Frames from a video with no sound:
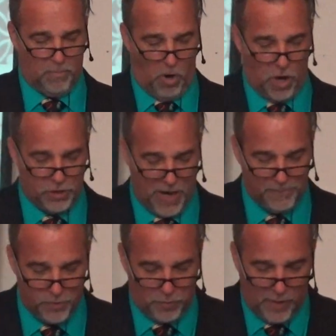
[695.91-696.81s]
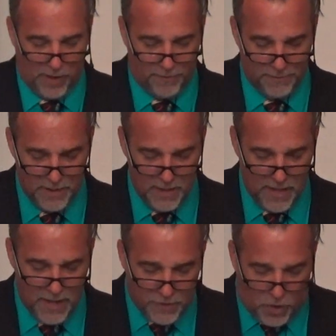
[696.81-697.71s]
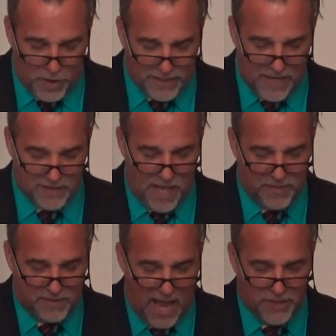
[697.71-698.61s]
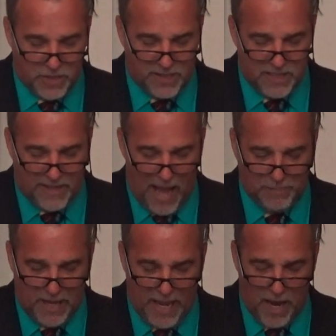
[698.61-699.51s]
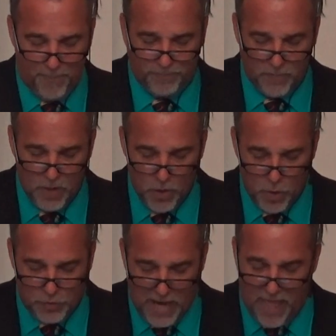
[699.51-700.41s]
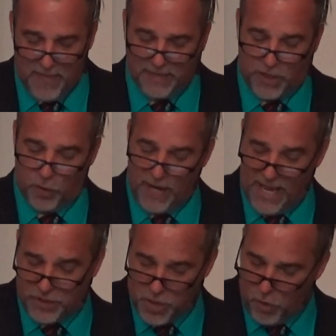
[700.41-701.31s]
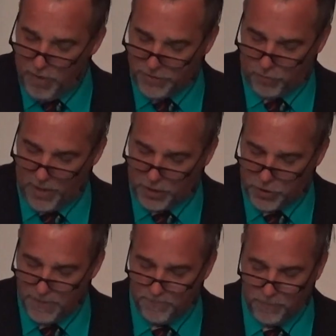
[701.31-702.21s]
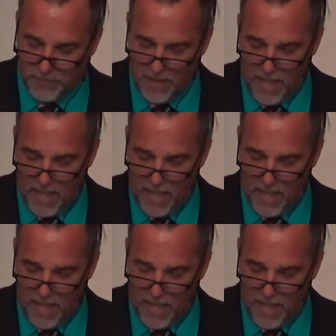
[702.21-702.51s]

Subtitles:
Mark chapter 12. So it says, "Then the Sadducees came to him, who say that there is no resurrection.